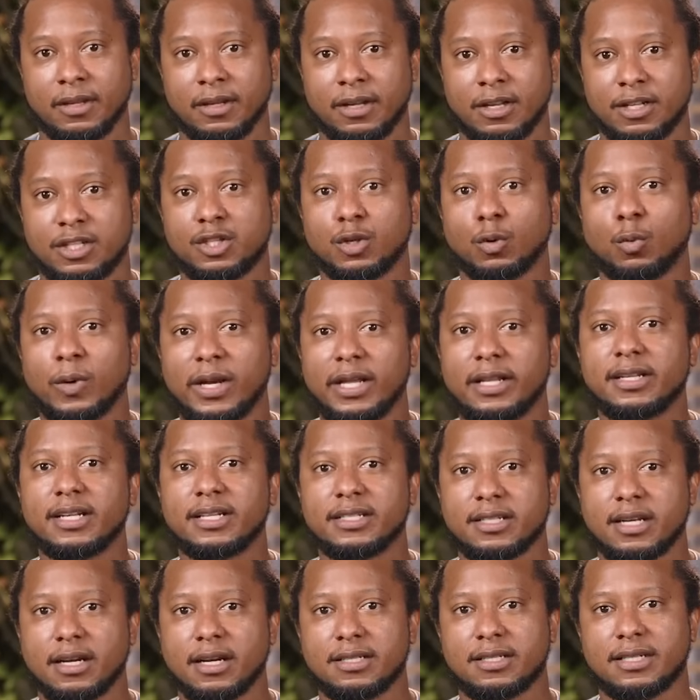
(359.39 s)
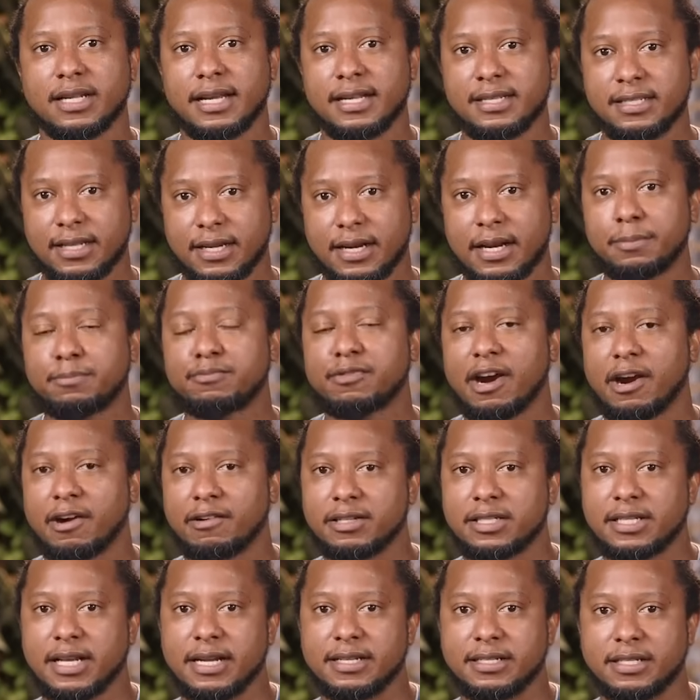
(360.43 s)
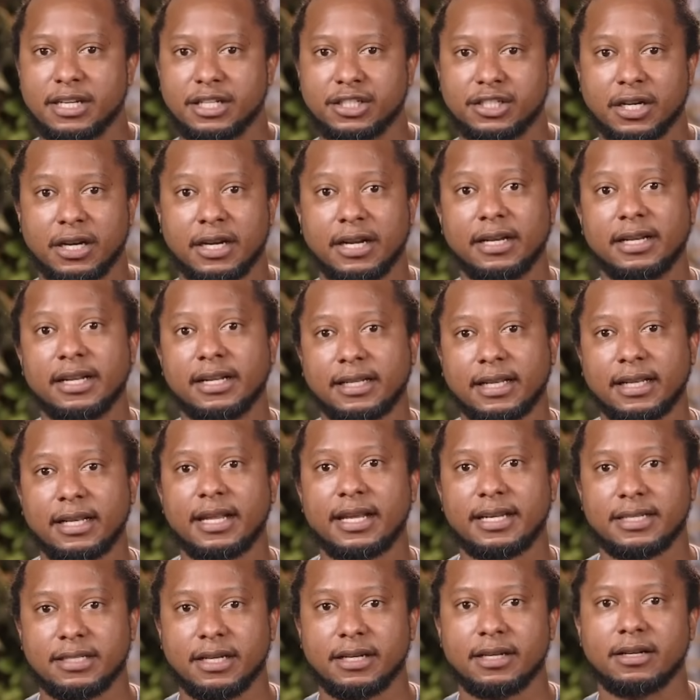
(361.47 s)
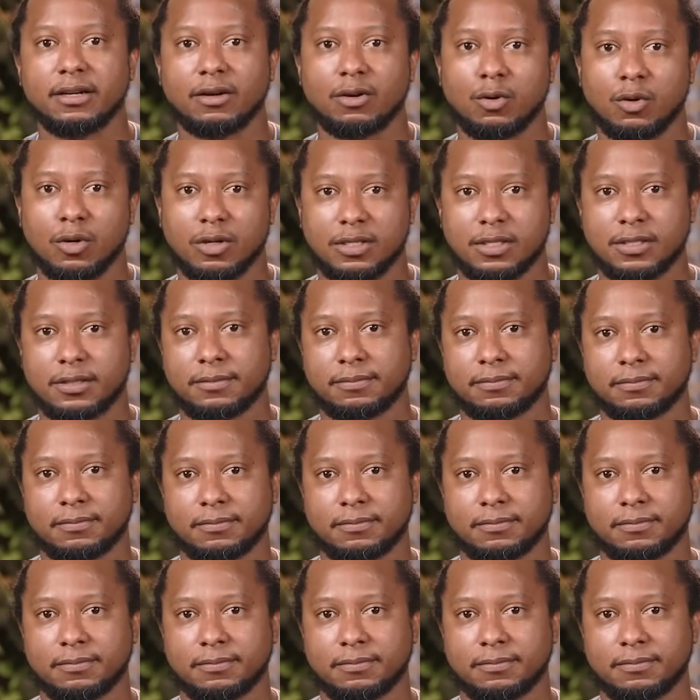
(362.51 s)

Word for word: So we'll discuss incident prioritization a little later in the course.